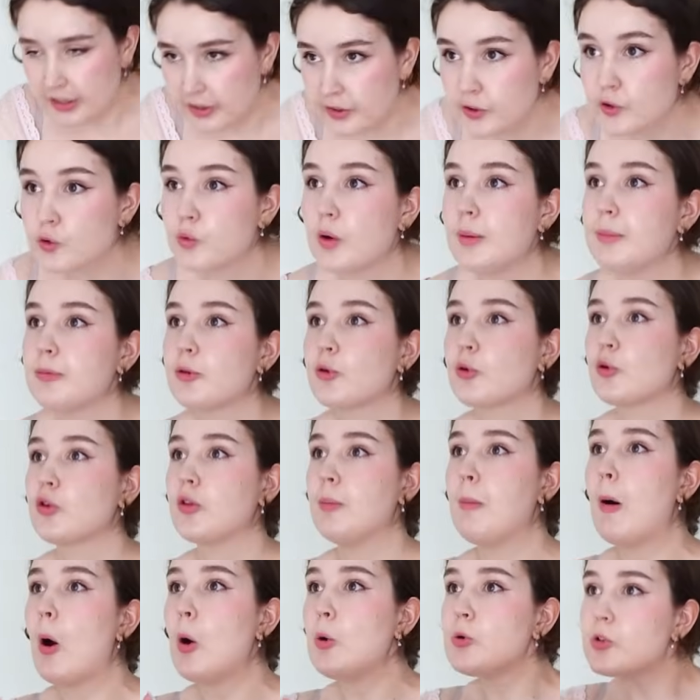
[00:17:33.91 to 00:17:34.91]
swim through
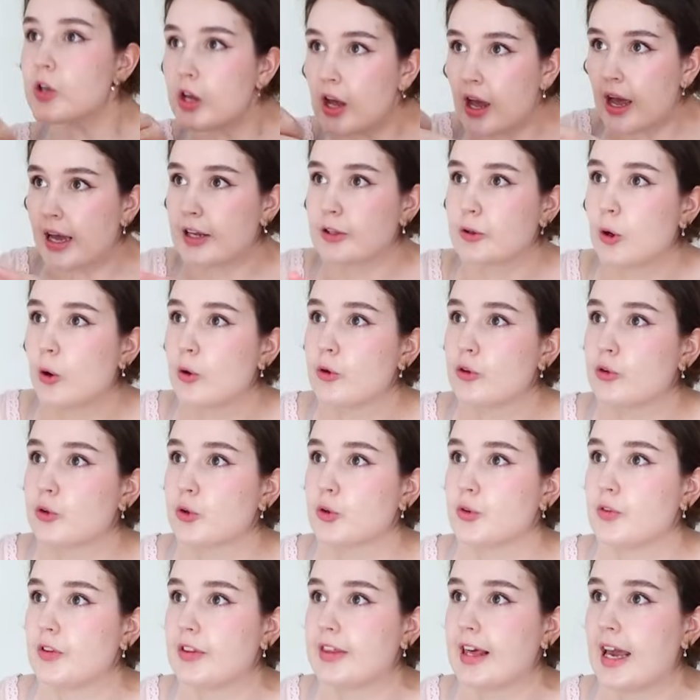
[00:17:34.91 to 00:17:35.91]
the moat and go
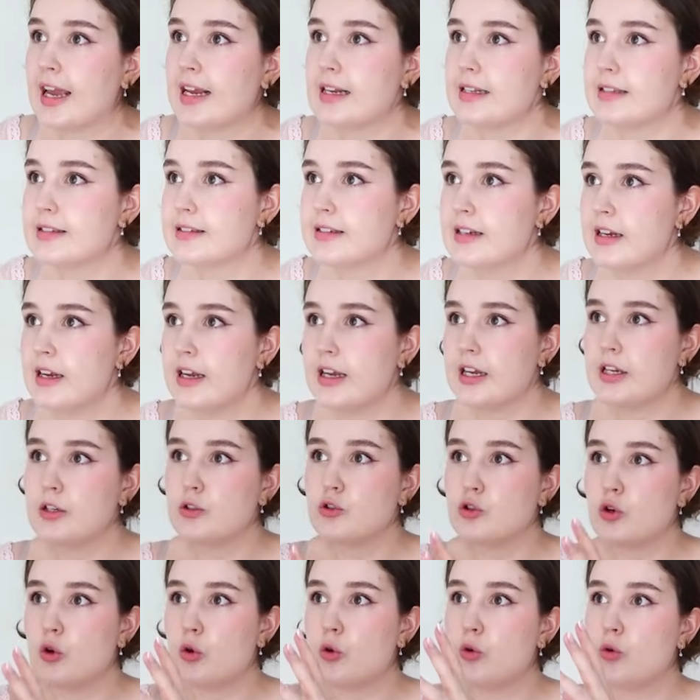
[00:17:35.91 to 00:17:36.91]
through the gates
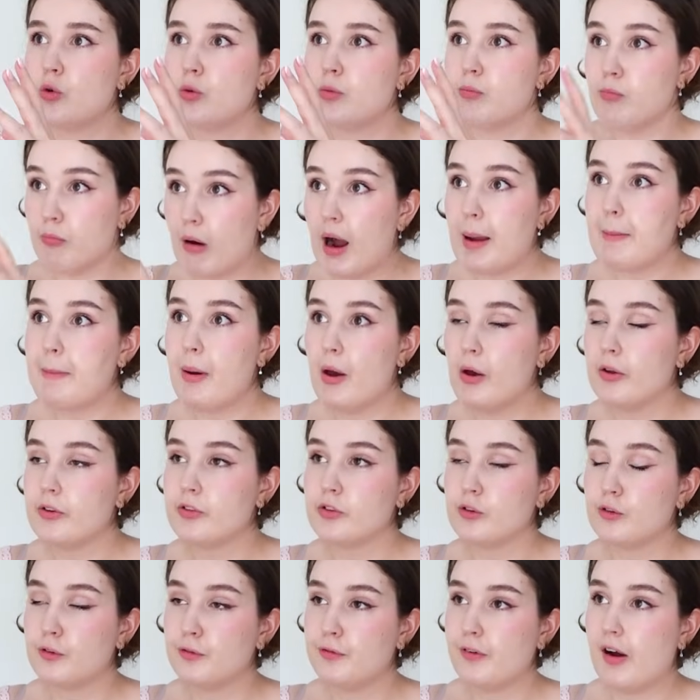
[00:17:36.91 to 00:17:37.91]
into my
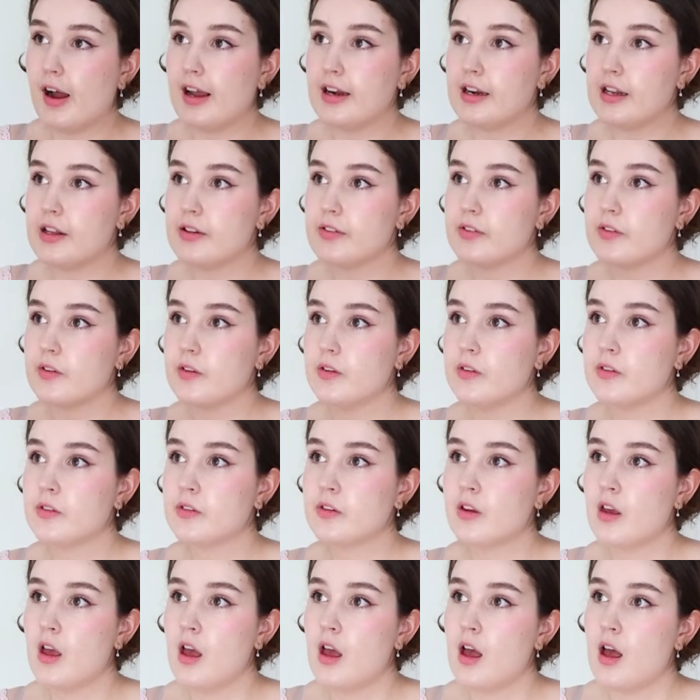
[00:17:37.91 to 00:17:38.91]
personal
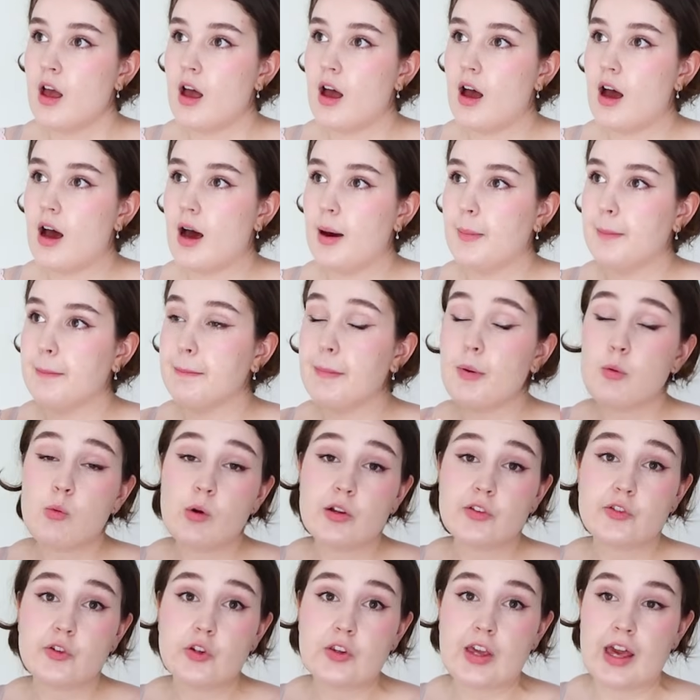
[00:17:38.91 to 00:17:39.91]
finances. Um, but
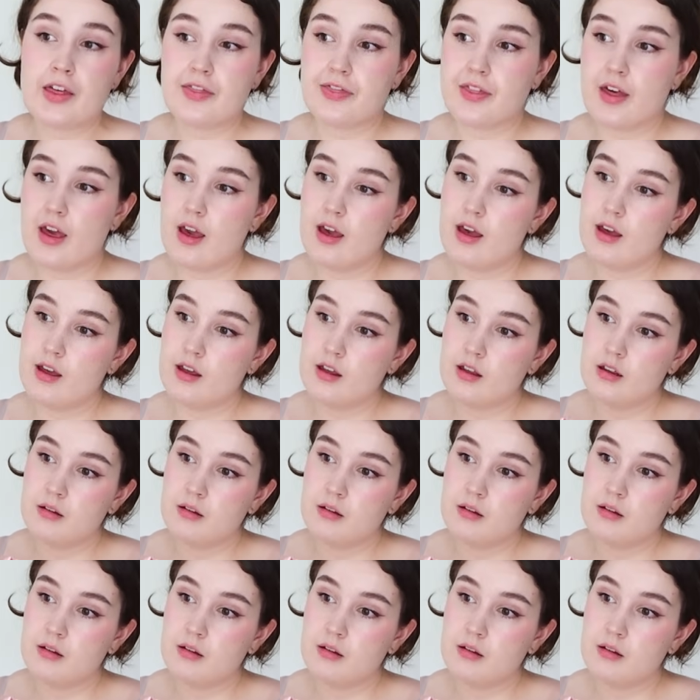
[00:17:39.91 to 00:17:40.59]
once you get there,